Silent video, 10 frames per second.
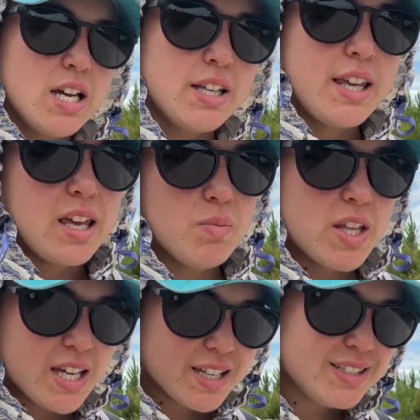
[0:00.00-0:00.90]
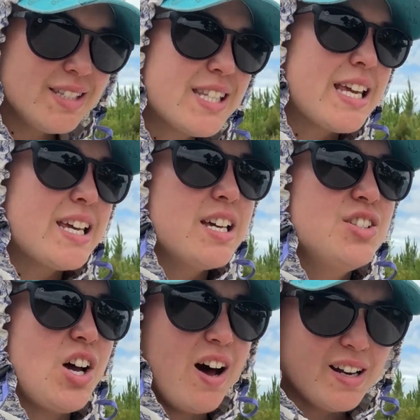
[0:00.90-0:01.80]
game lands,
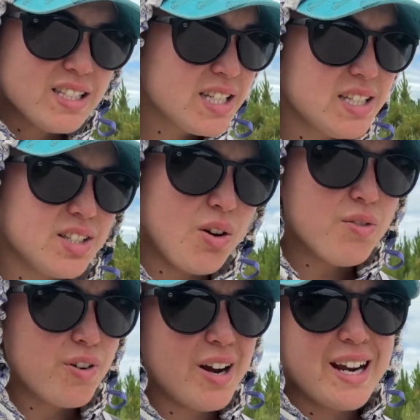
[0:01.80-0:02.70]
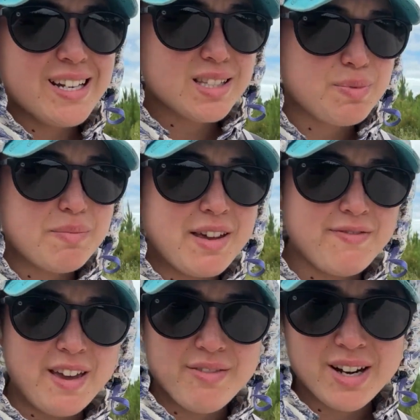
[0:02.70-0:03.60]
and honestly, so far it has been my
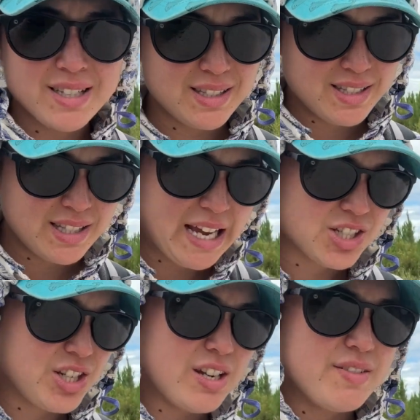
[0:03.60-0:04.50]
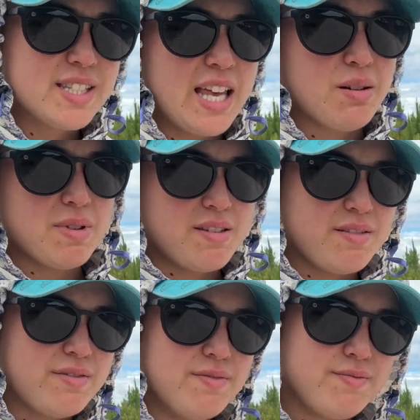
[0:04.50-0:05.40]
favorite section of
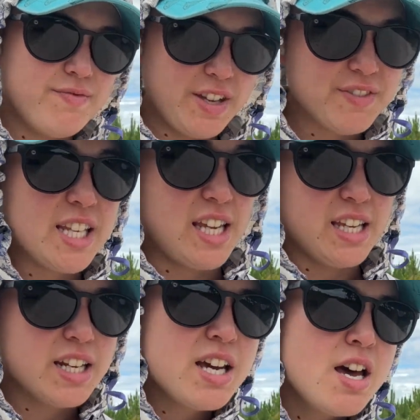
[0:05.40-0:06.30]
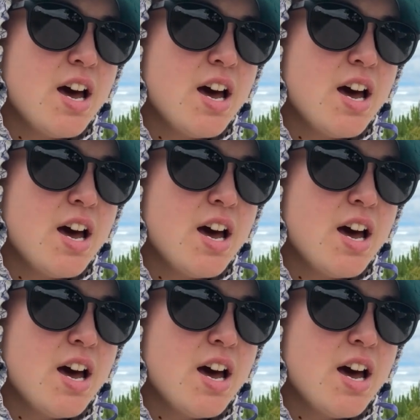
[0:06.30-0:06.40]
segment 15